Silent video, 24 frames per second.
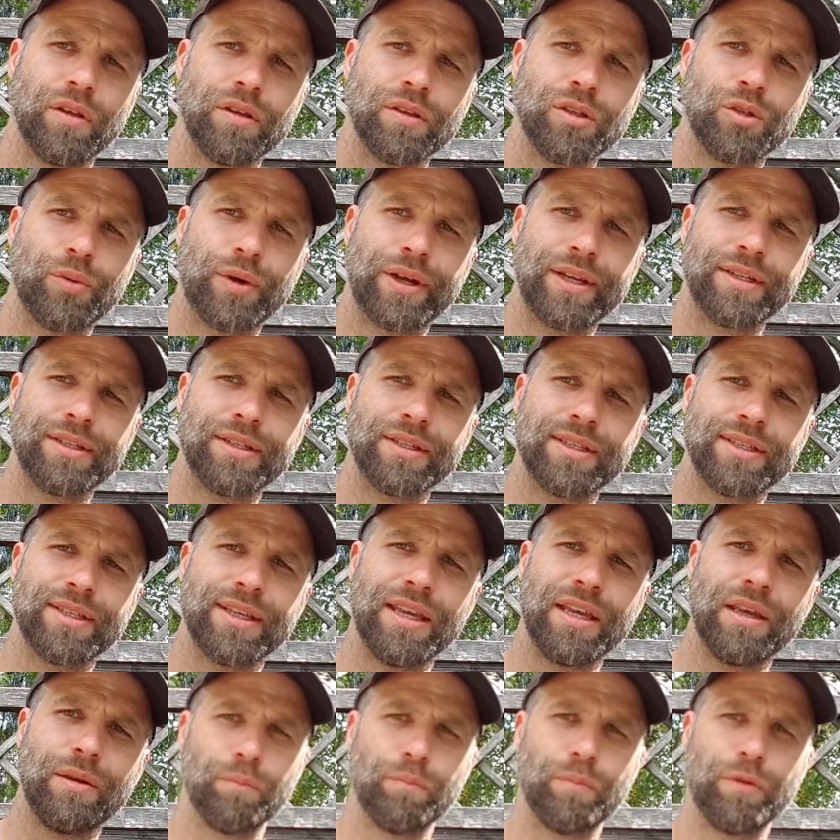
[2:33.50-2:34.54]

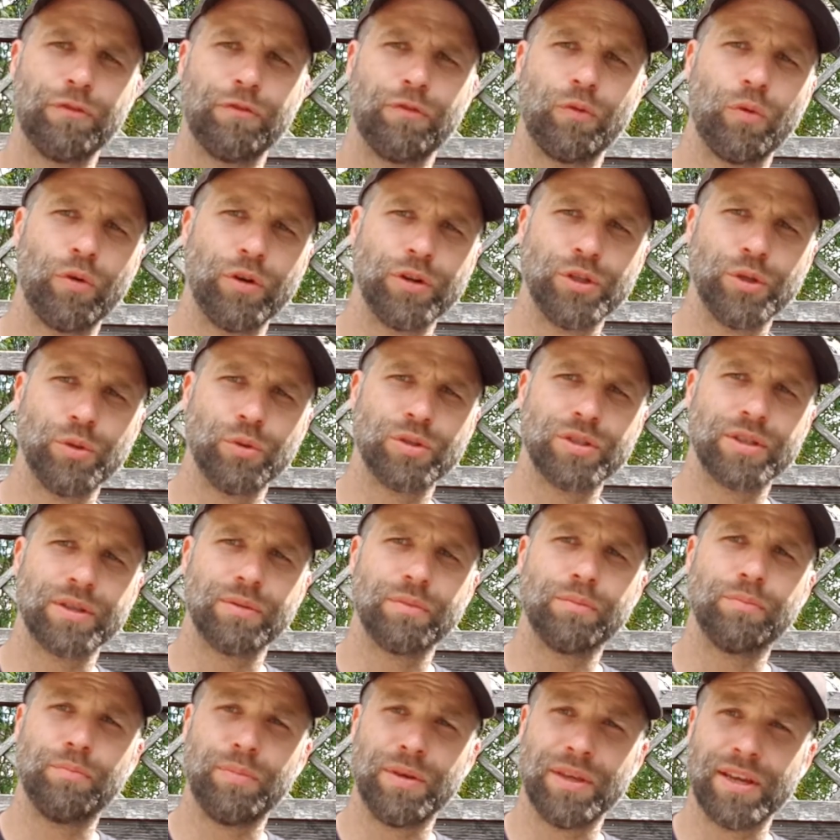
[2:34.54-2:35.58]
20C before using
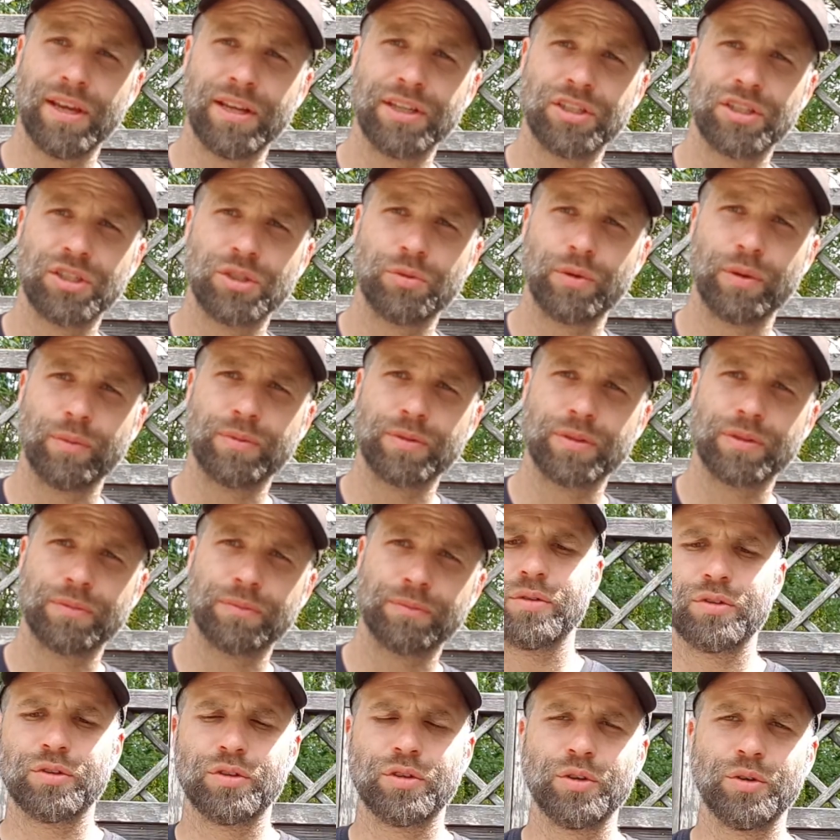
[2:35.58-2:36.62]
pH strips.
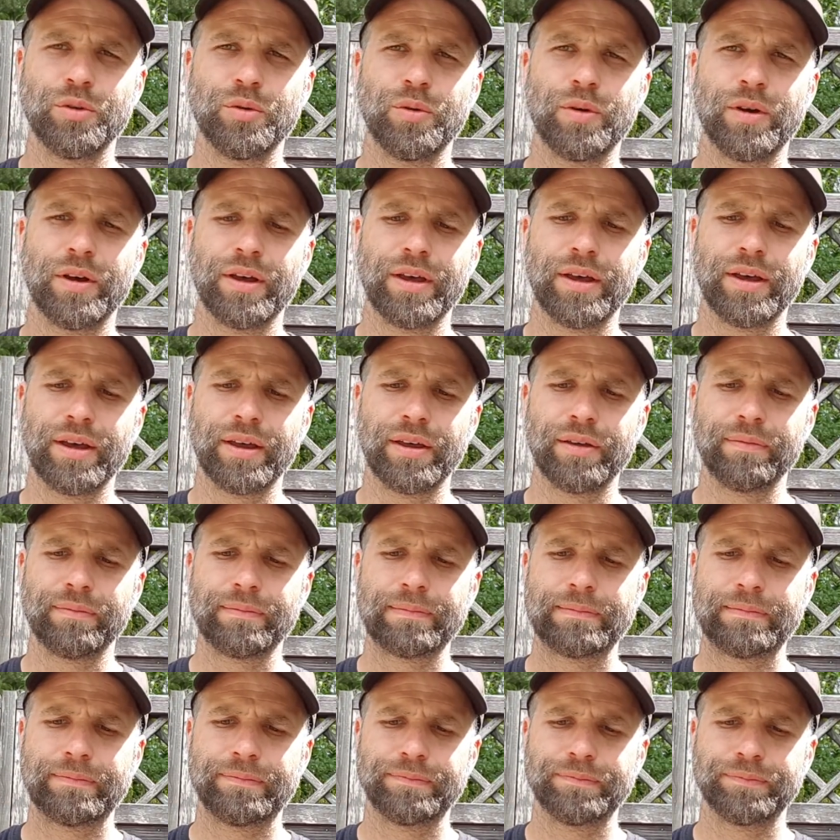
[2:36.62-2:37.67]
To uh,
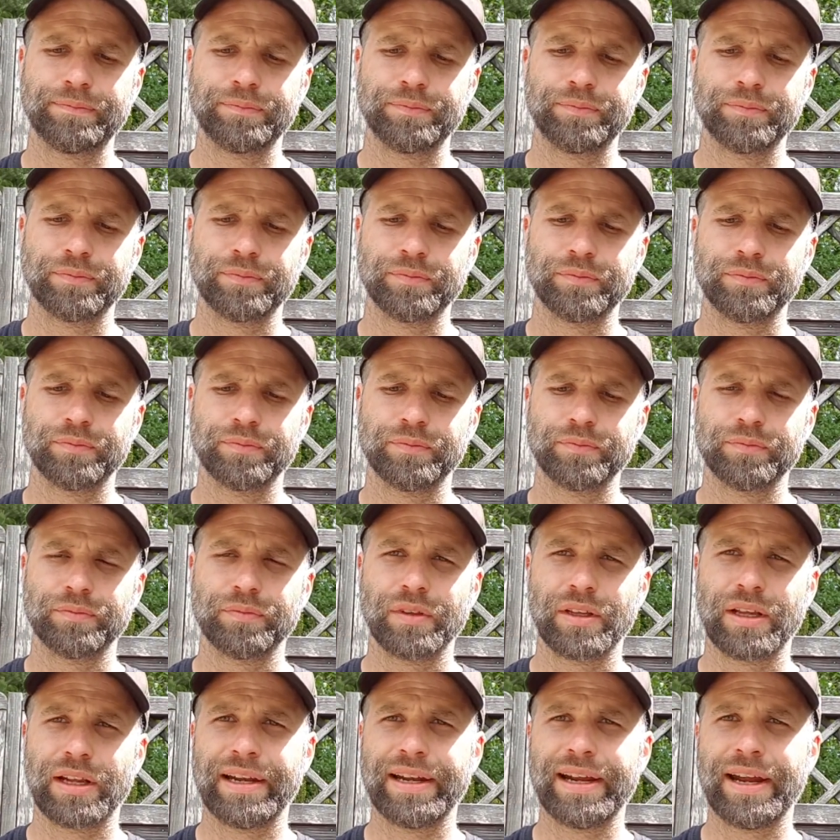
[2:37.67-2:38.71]

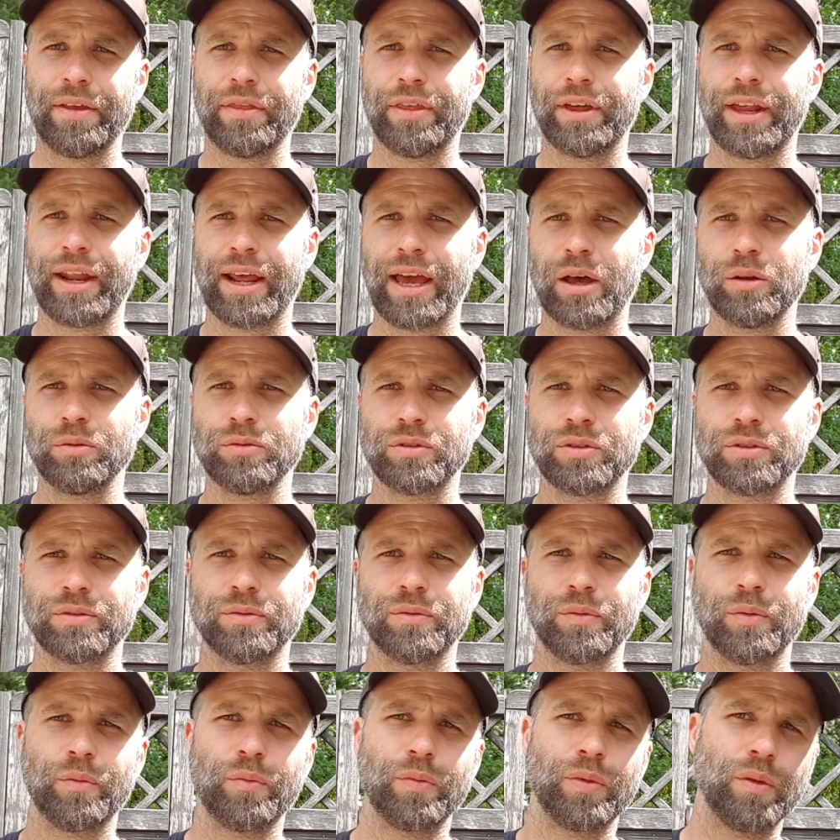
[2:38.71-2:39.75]
clear that out,
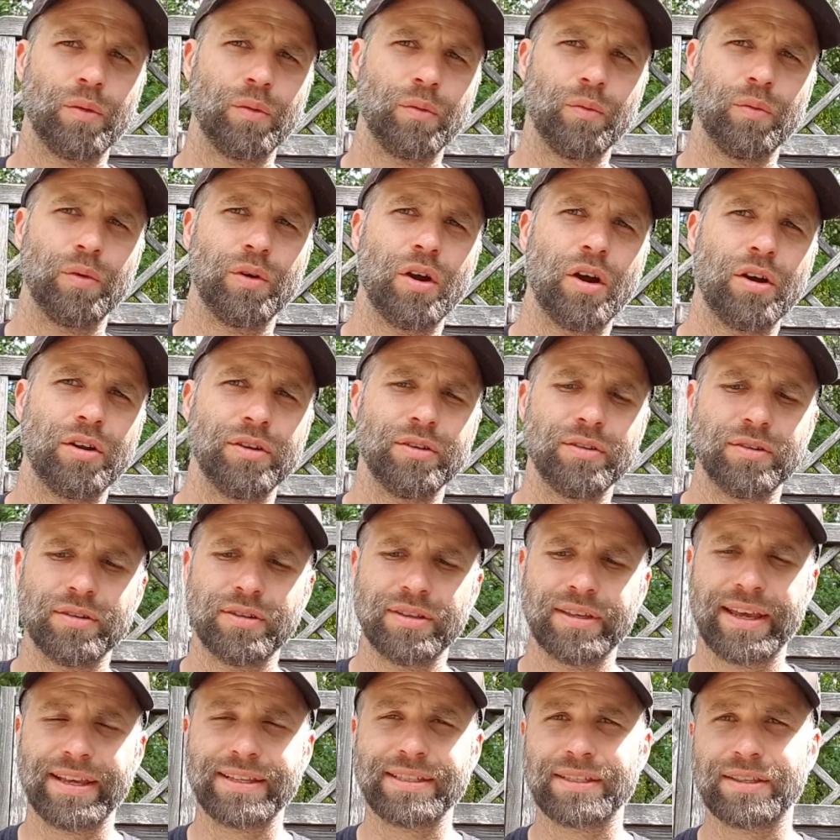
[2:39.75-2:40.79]
I'm gonna
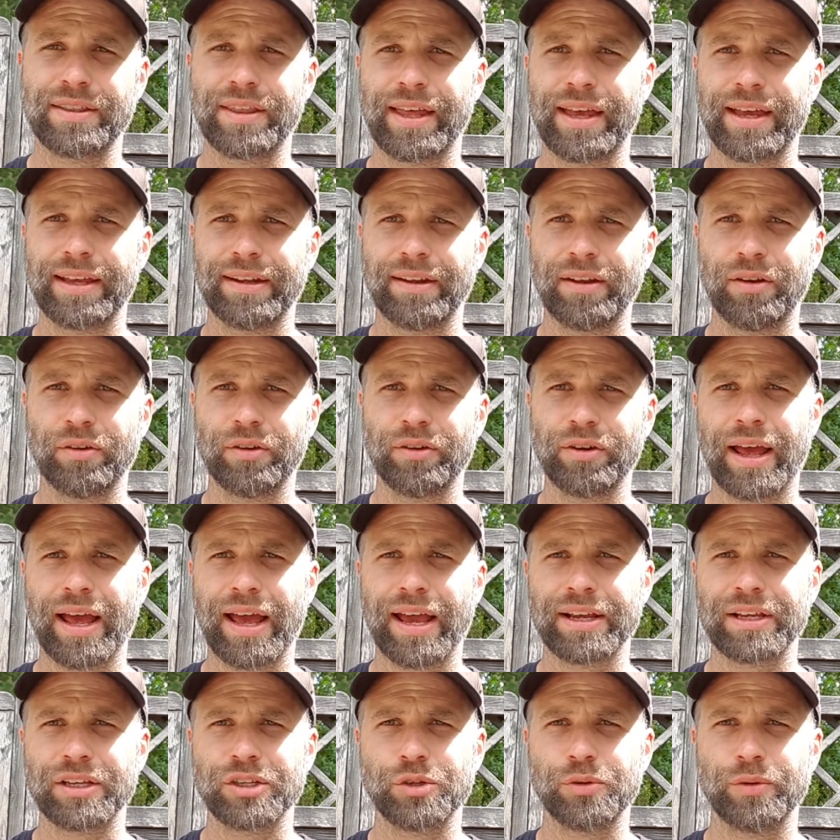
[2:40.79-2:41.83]
test that on an
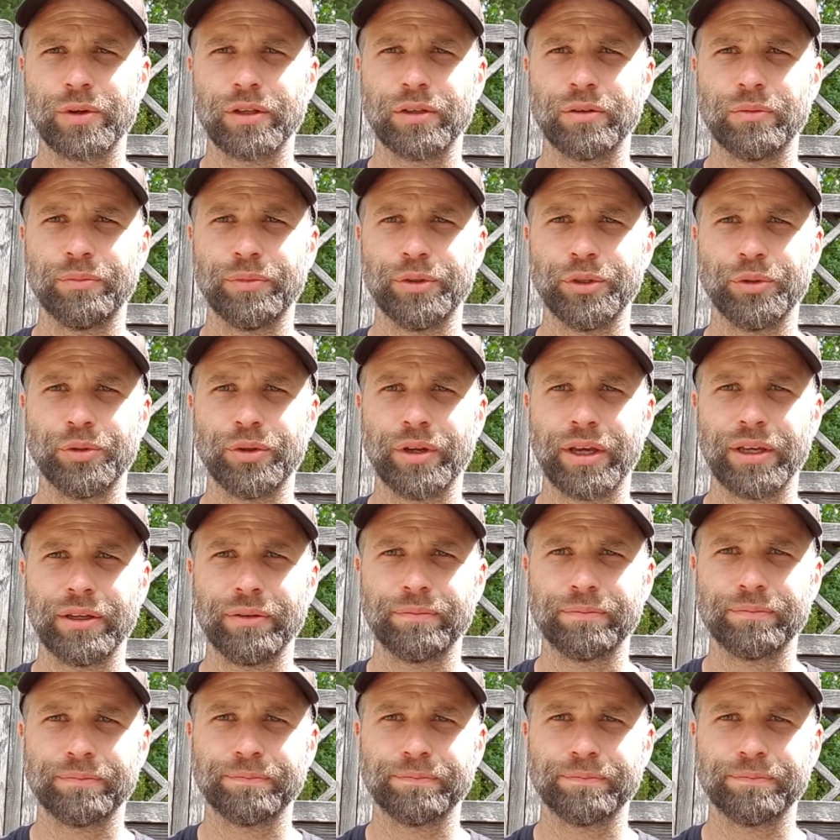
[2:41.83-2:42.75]
actual brew day.